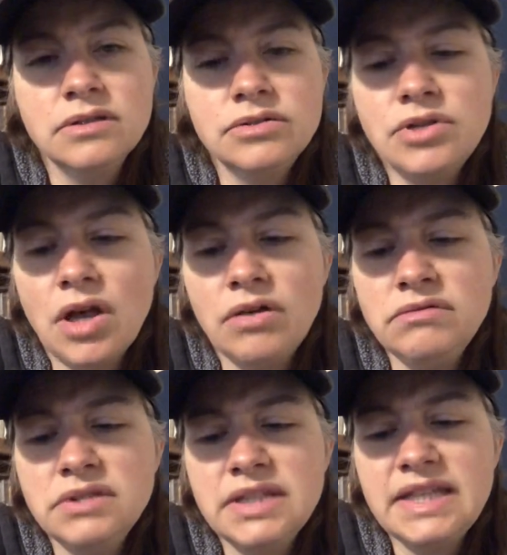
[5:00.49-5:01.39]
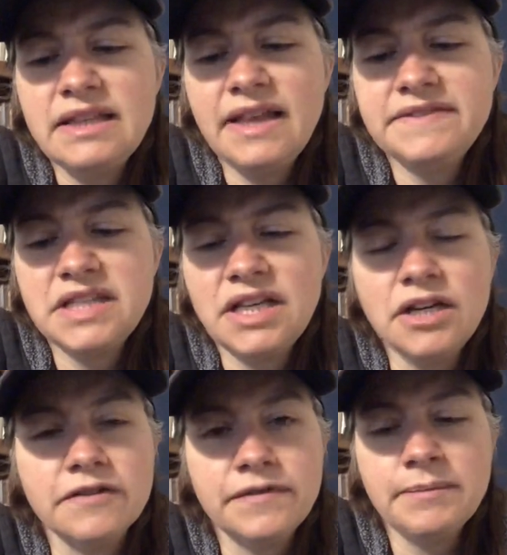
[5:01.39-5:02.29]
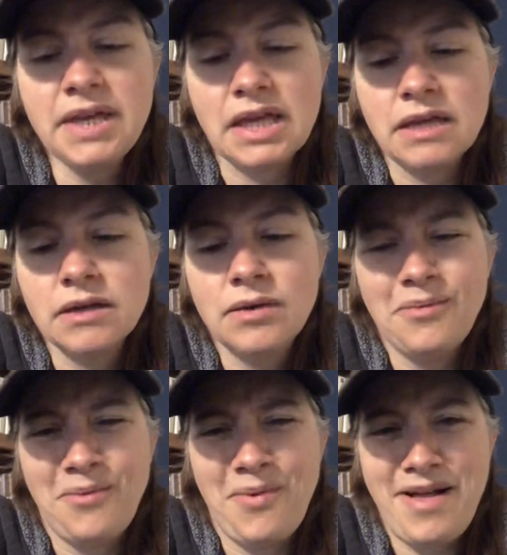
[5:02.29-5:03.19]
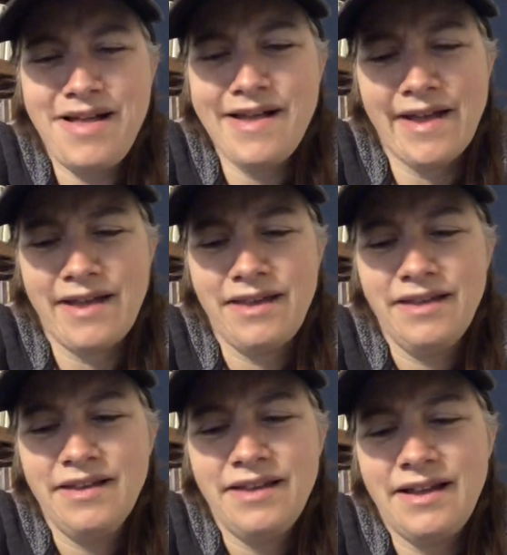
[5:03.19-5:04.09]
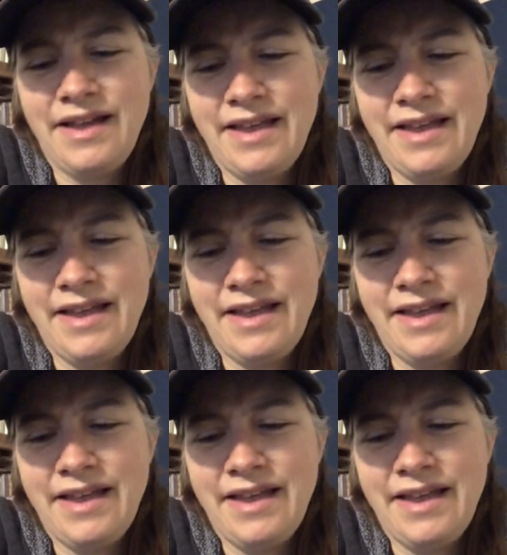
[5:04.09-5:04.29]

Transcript: No, He left it here for me. Why? I